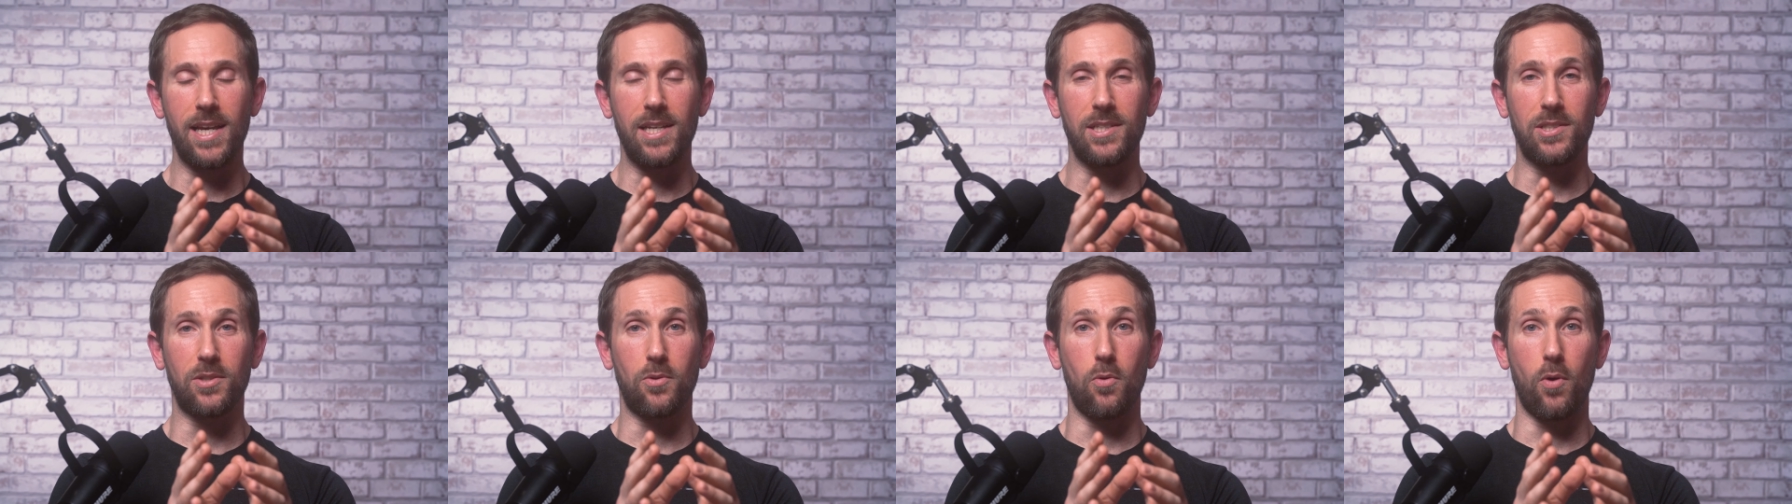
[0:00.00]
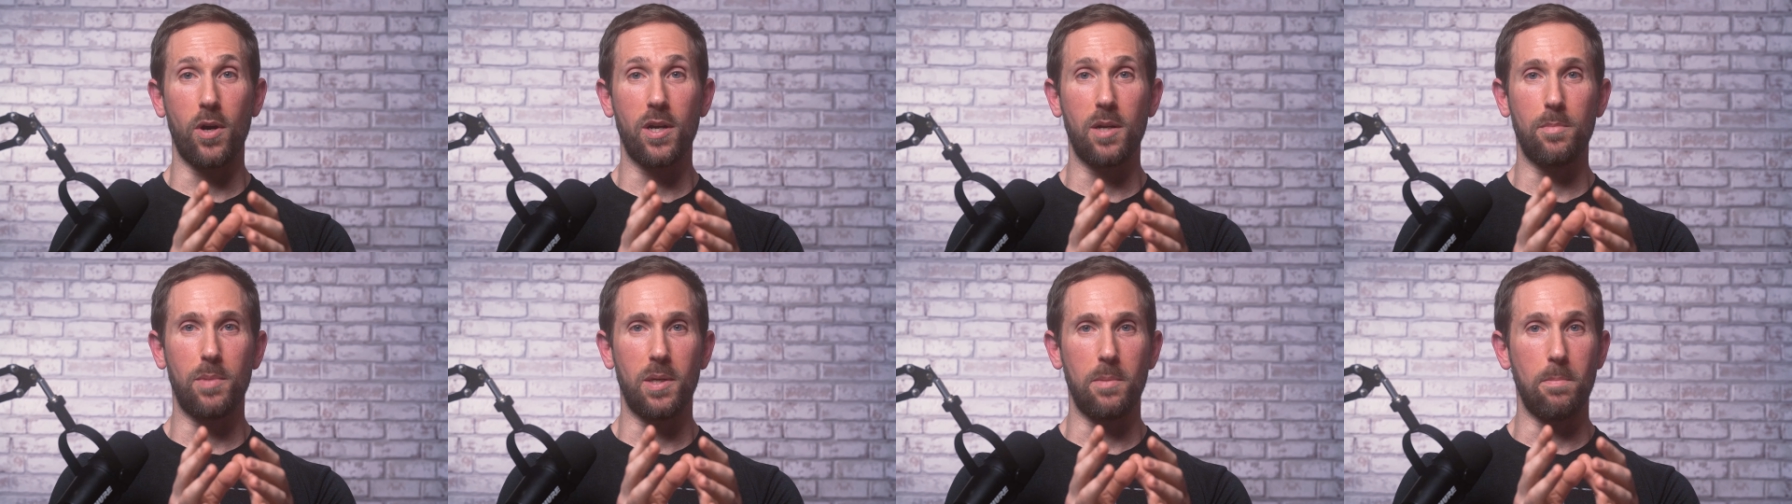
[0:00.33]

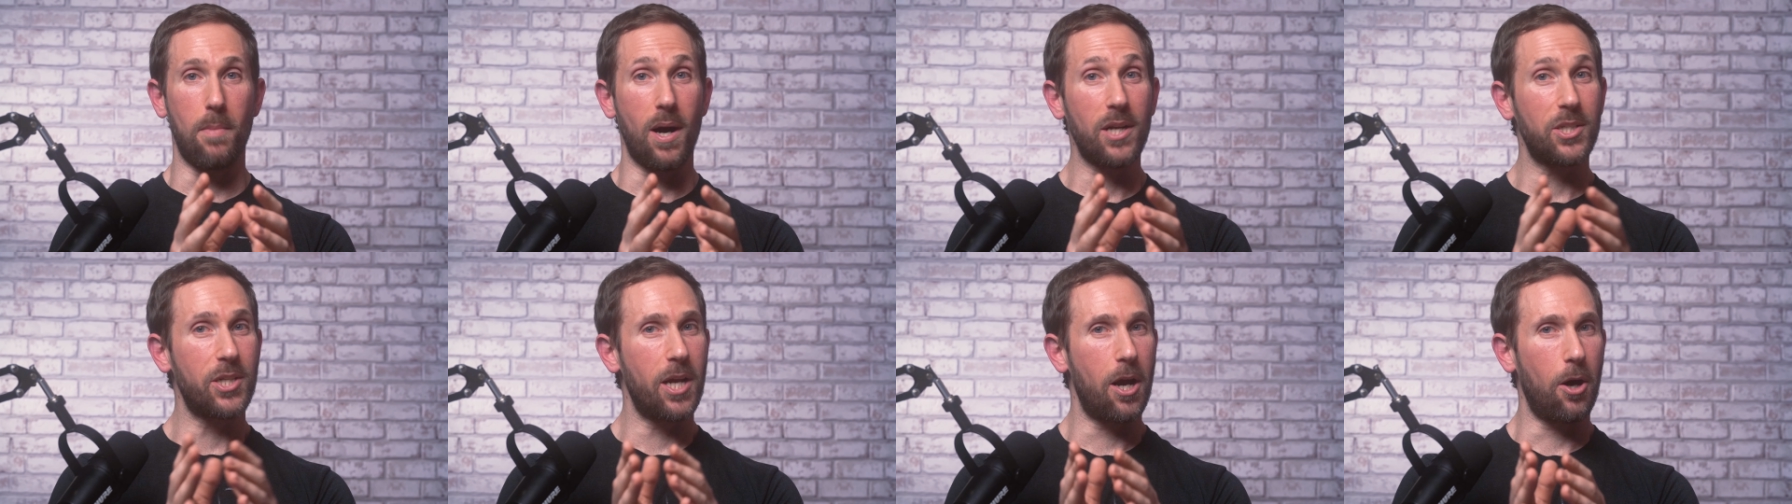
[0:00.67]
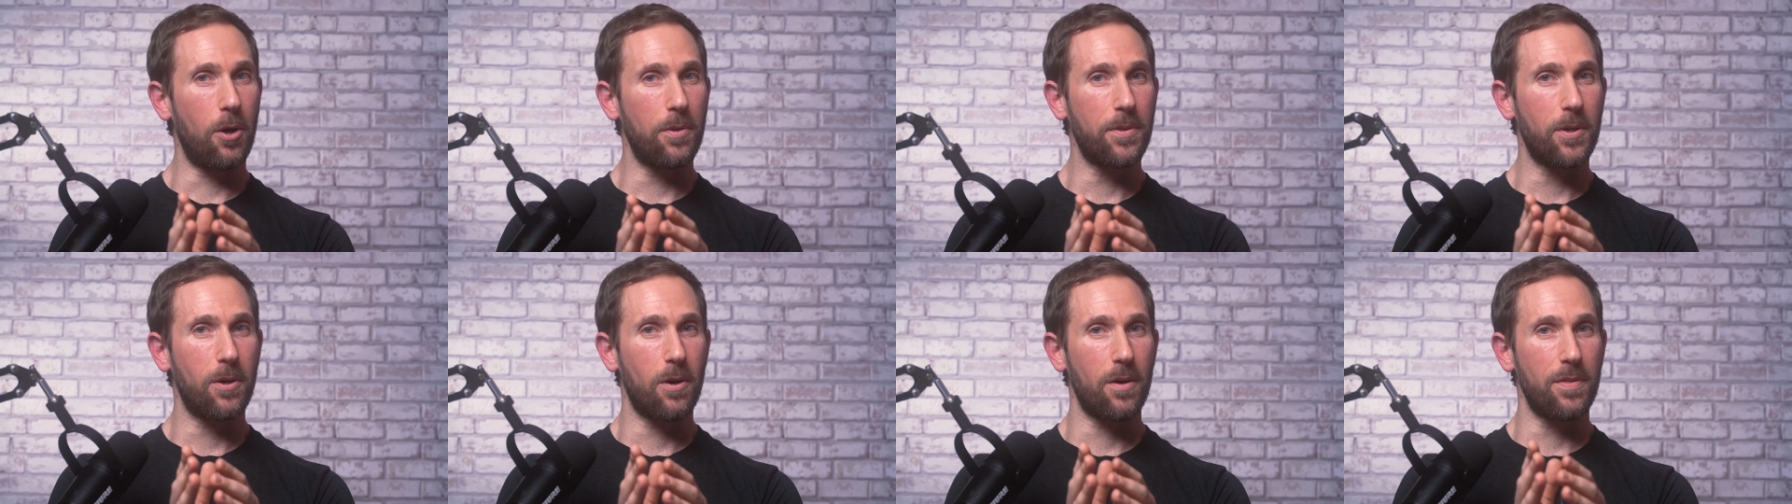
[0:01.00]
going to be much
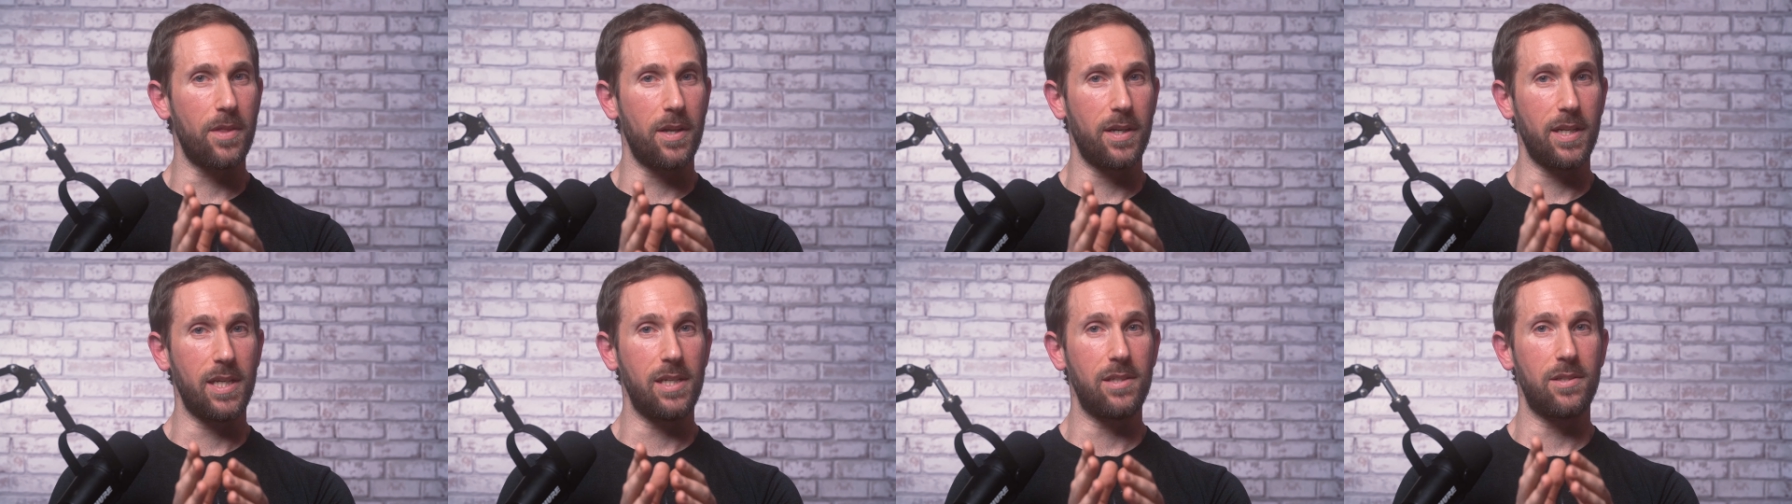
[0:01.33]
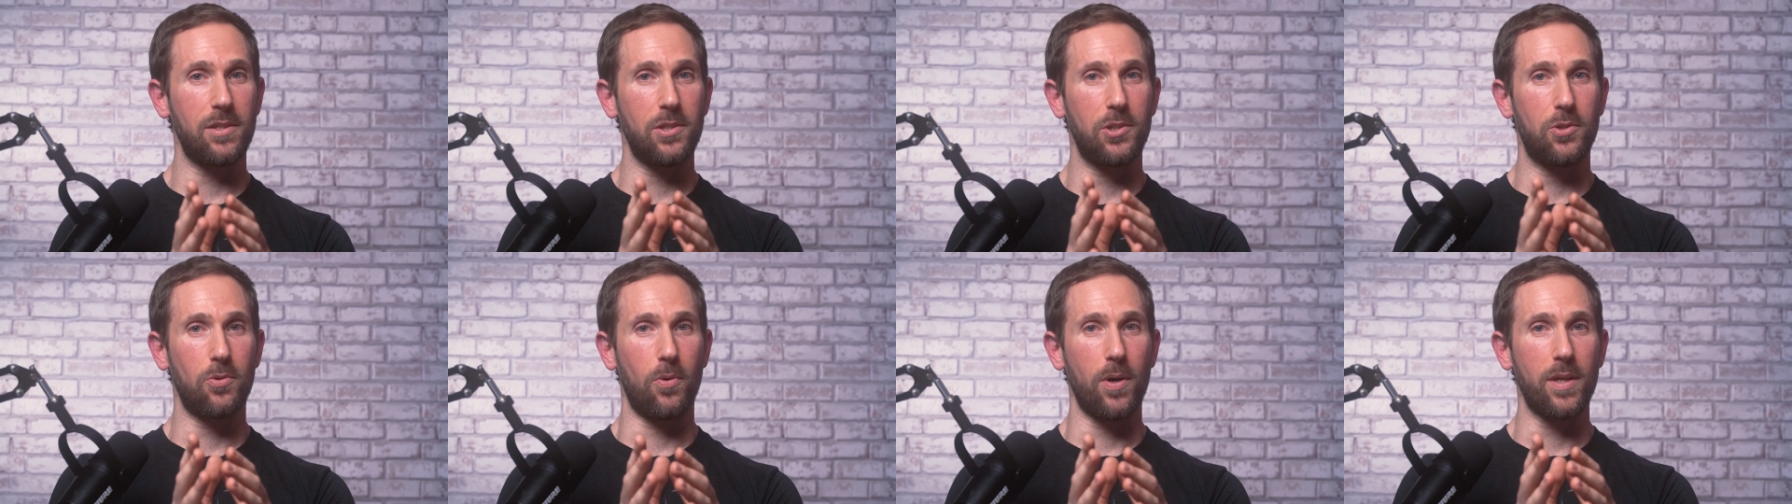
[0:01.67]
healthier on the knees
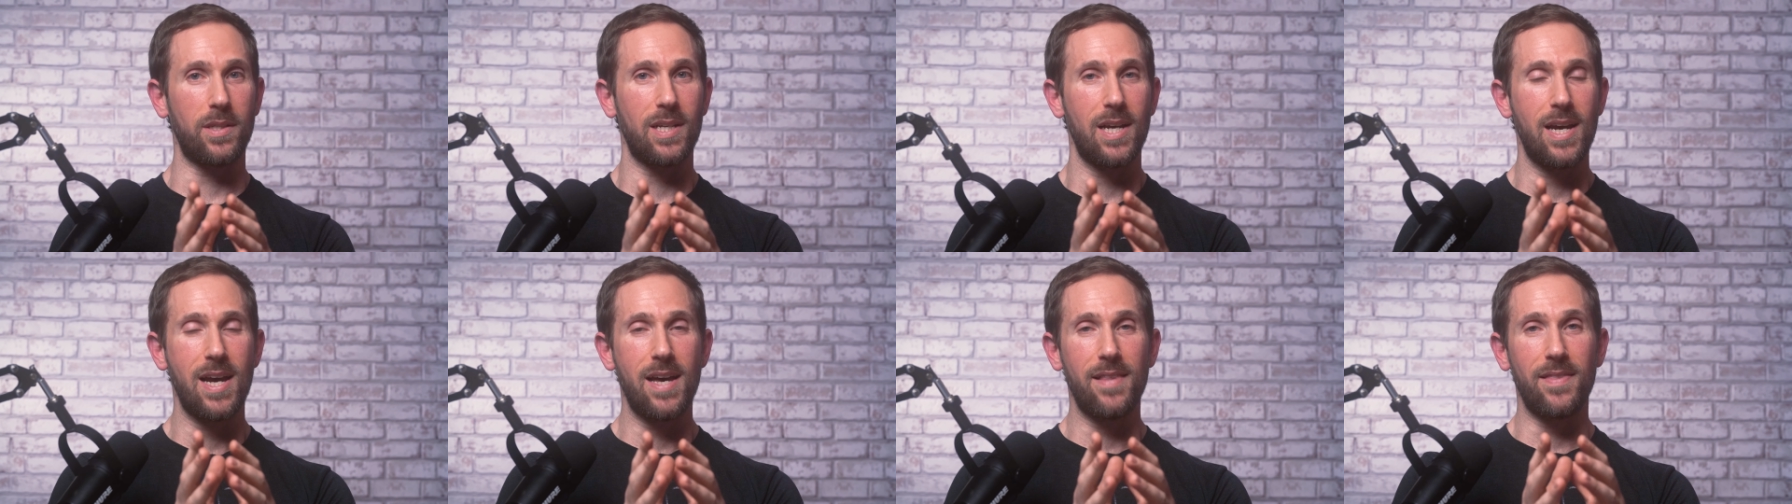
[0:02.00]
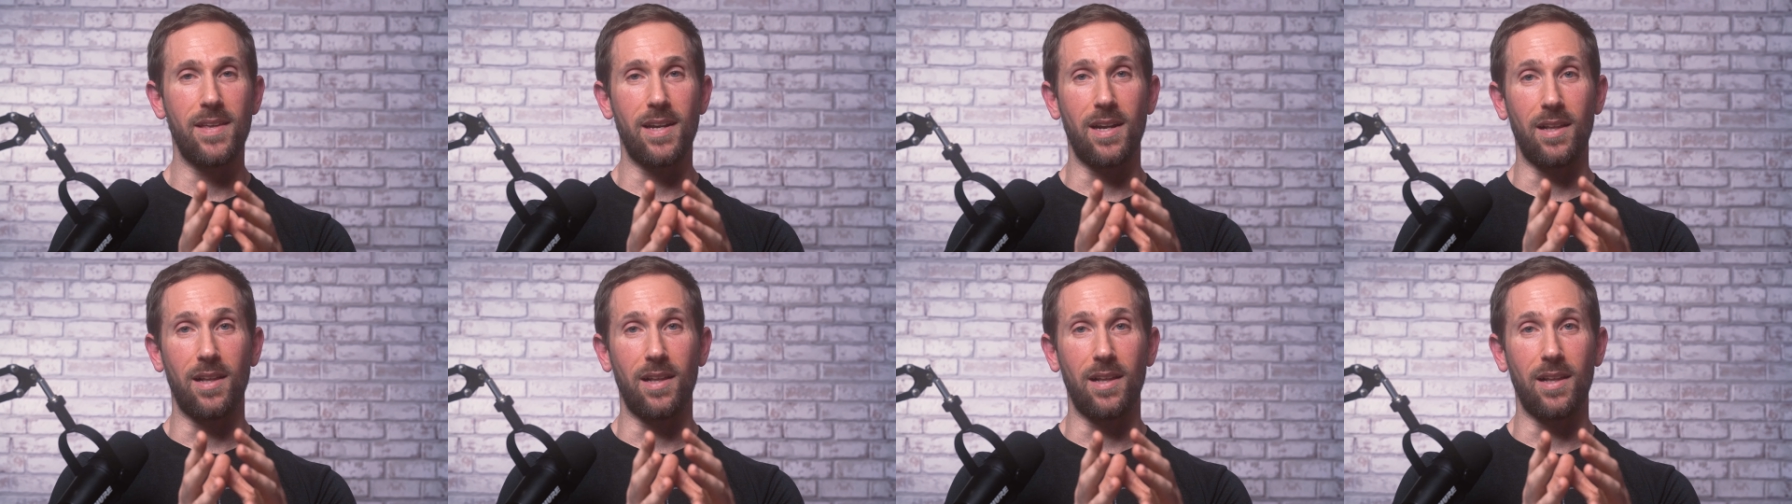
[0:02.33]
and joints than a